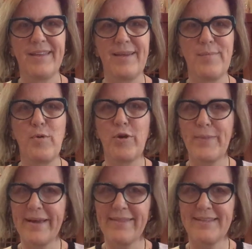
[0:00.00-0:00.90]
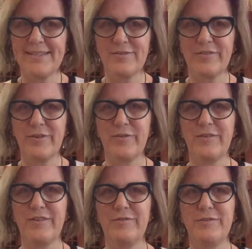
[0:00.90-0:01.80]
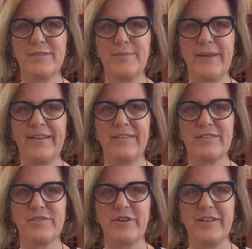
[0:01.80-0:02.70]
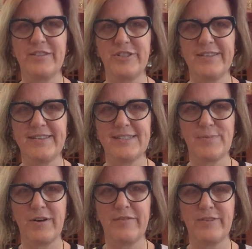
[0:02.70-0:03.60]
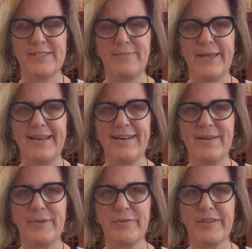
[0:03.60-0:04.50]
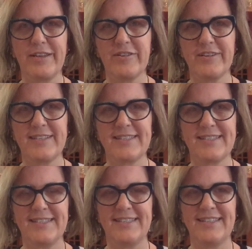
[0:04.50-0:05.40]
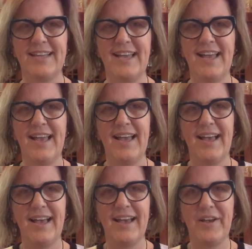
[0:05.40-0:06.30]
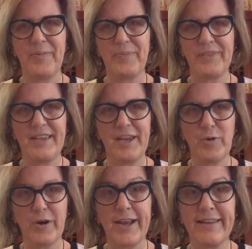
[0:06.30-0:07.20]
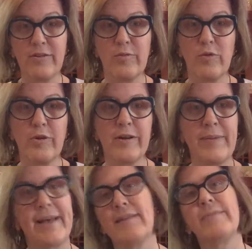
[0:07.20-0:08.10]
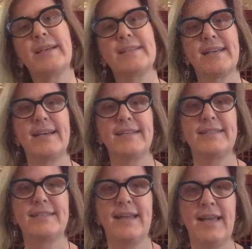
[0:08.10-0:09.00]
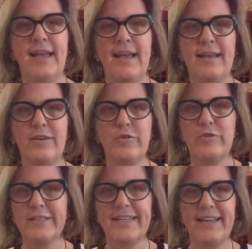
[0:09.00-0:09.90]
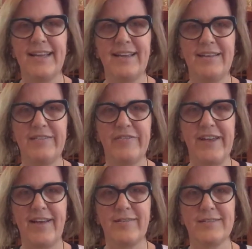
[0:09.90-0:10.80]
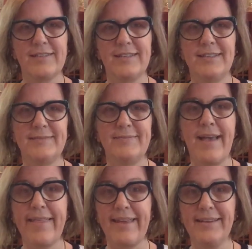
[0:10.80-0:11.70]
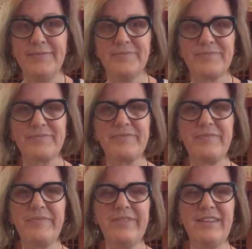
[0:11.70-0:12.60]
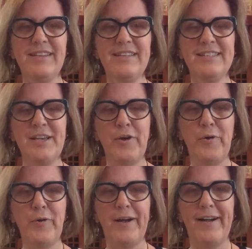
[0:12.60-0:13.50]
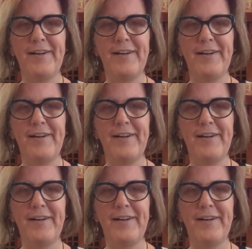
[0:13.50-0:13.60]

more about this, or if you do some medical astrology and this is part of what's embedded, I'd be really curious to hear where I can learn more about it, because I Googled it and found nothing. So